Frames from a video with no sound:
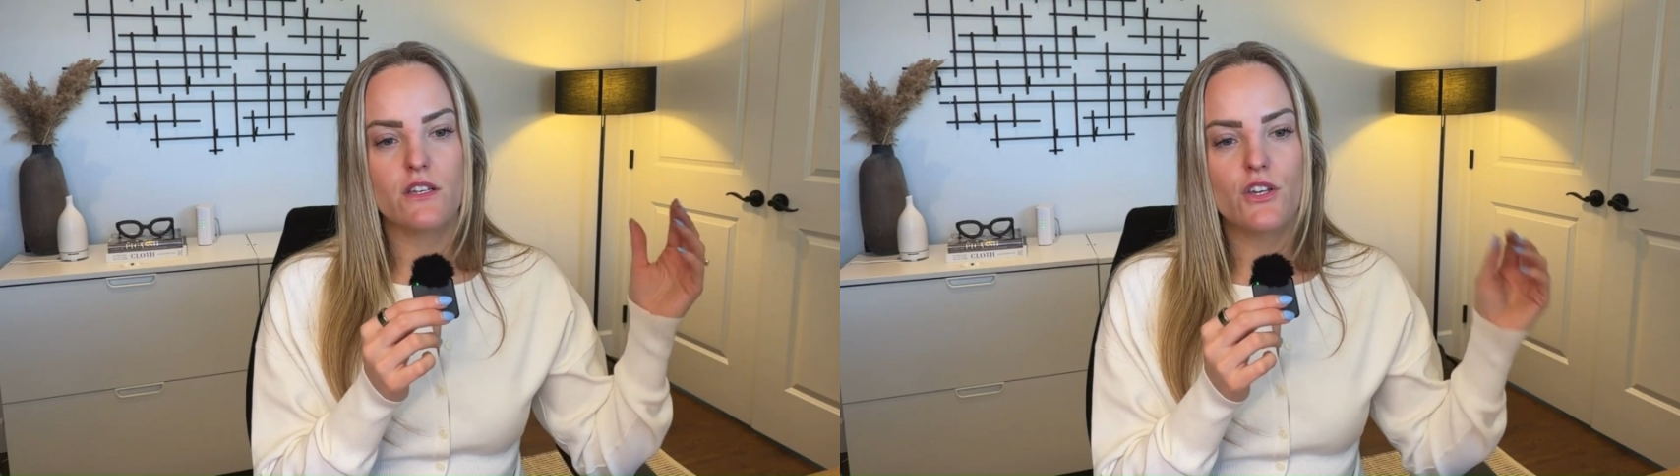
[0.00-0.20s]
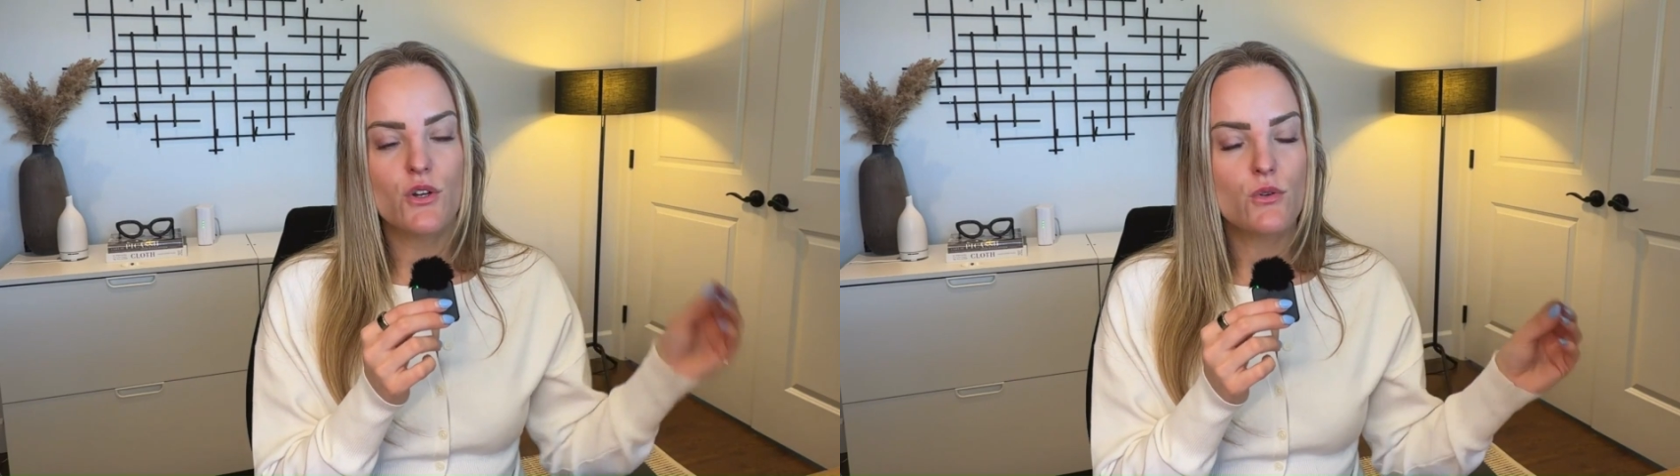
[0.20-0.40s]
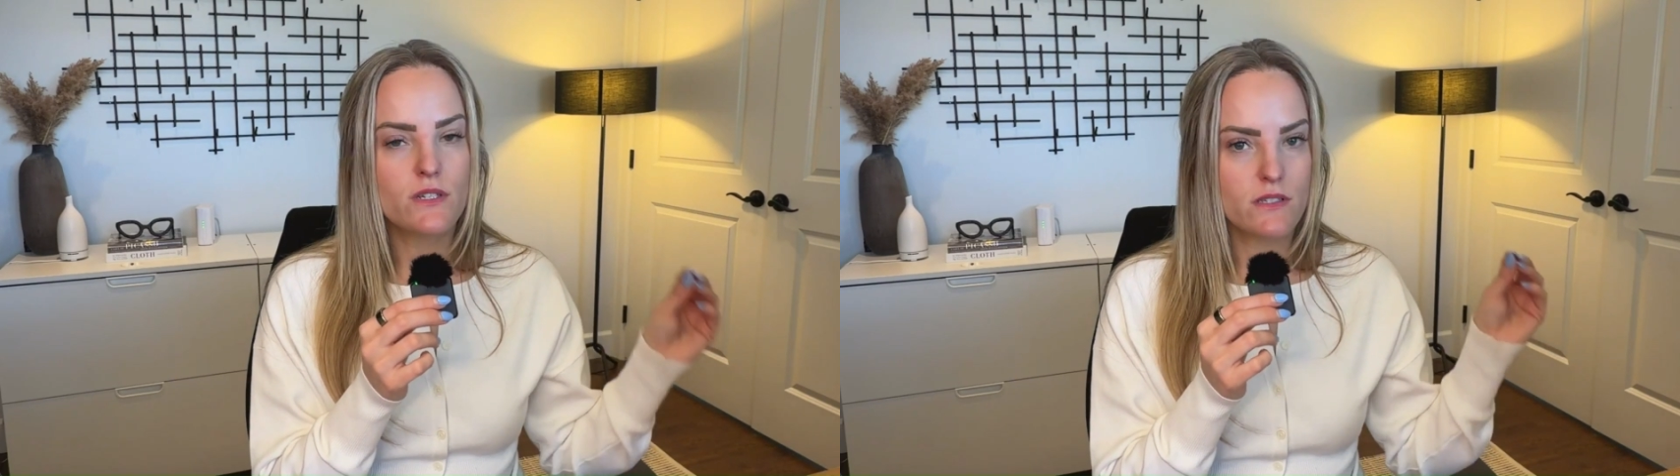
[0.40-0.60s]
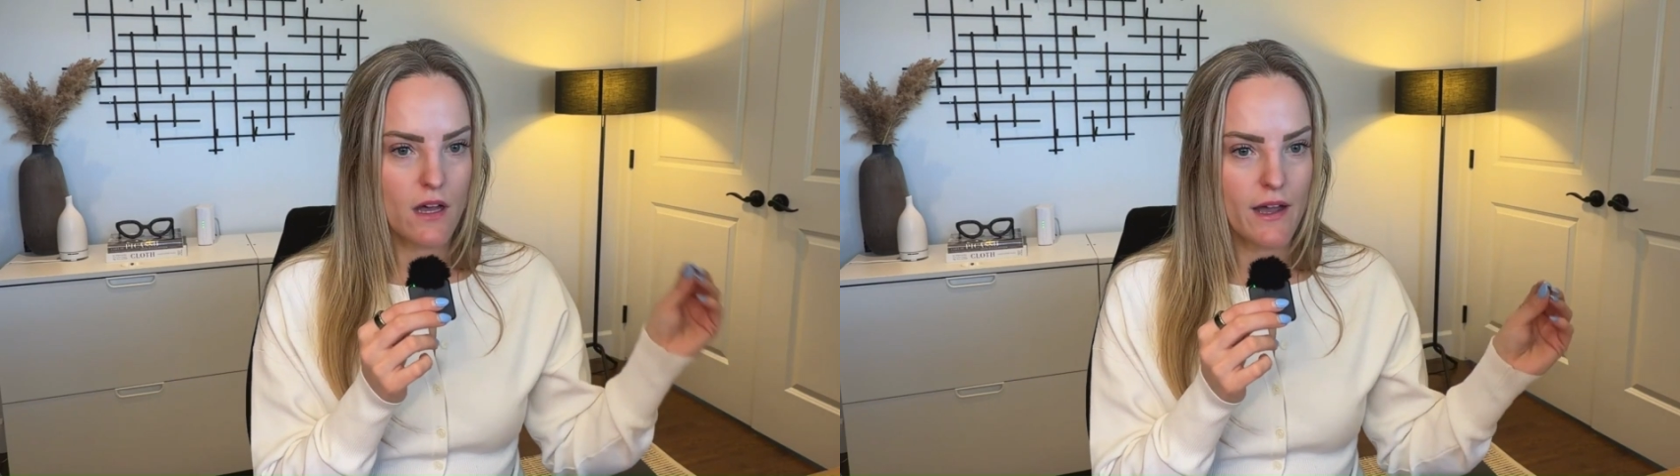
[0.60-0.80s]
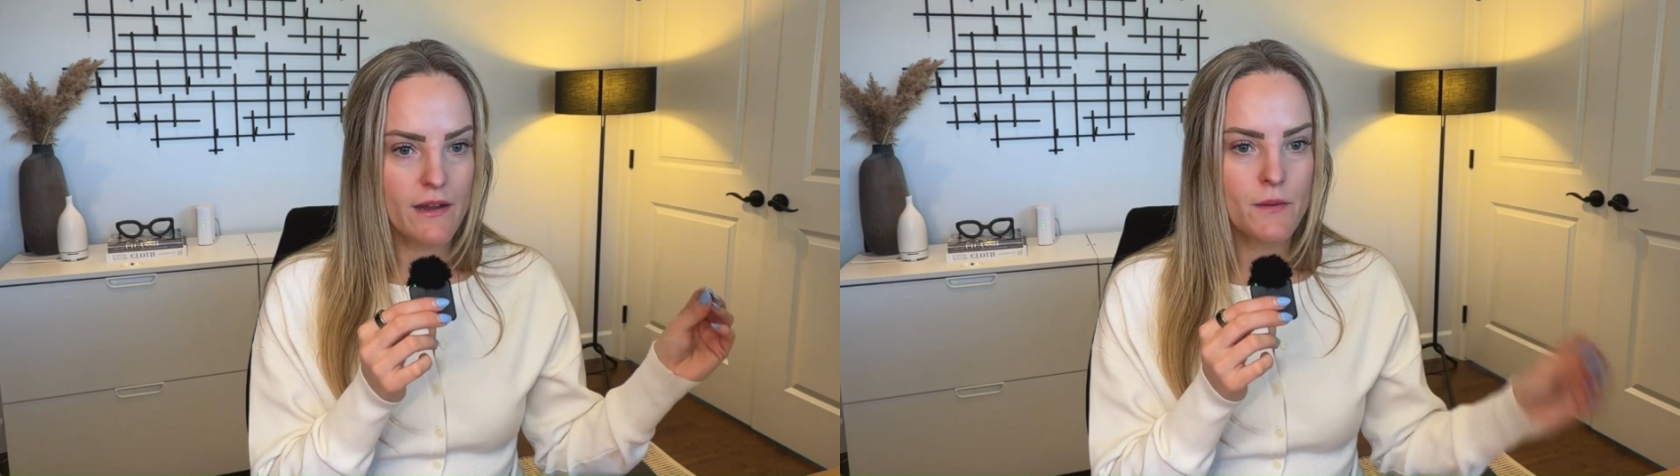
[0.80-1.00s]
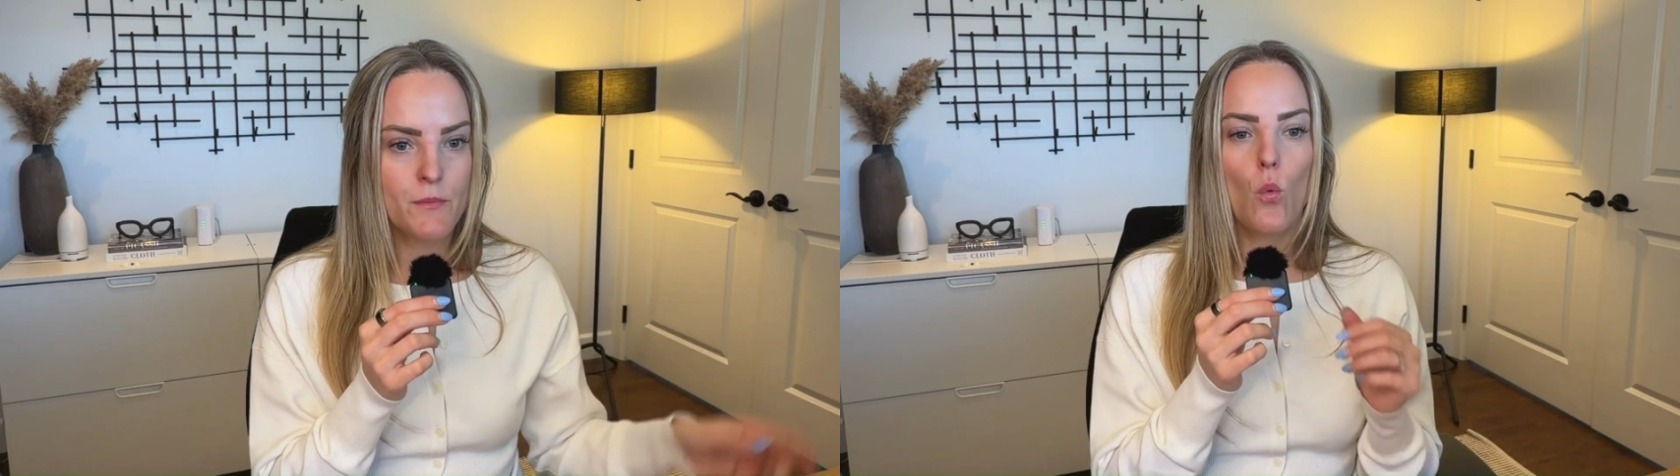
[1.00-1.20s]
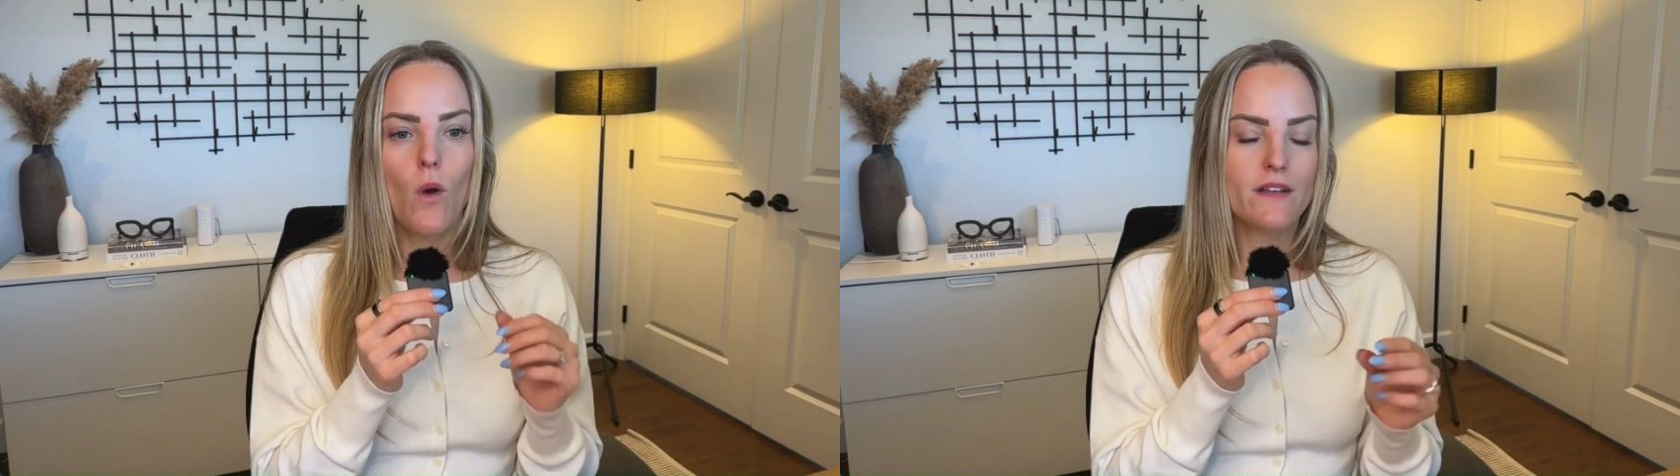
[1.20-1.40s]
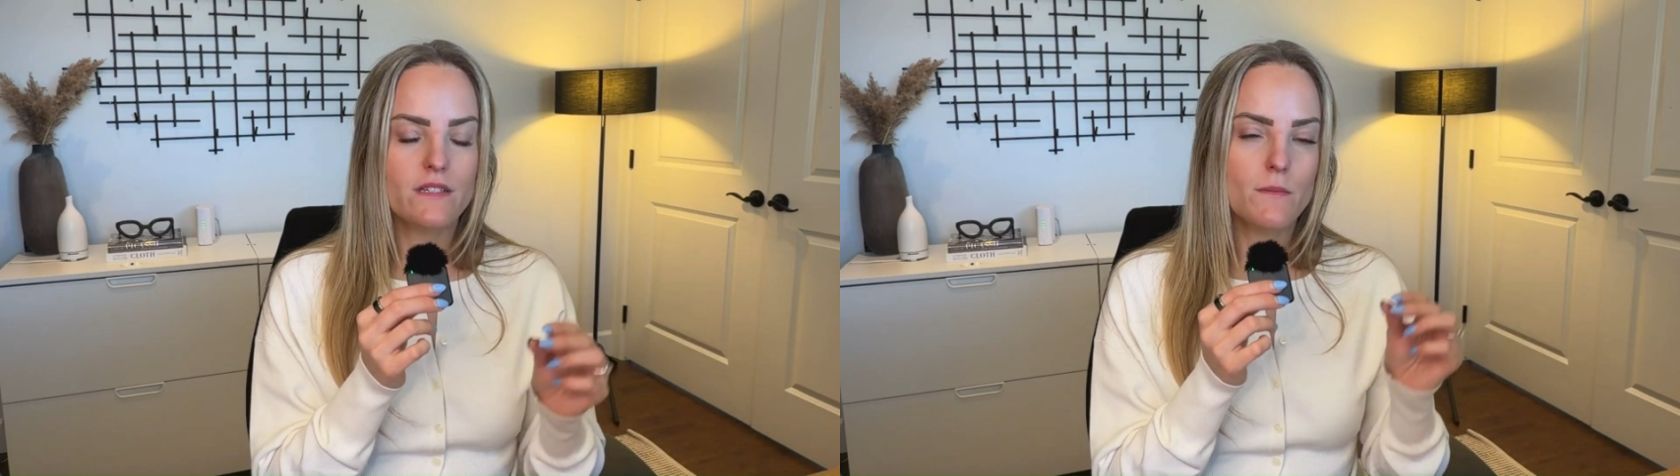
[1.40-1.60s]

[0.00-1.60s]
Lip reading: you decide what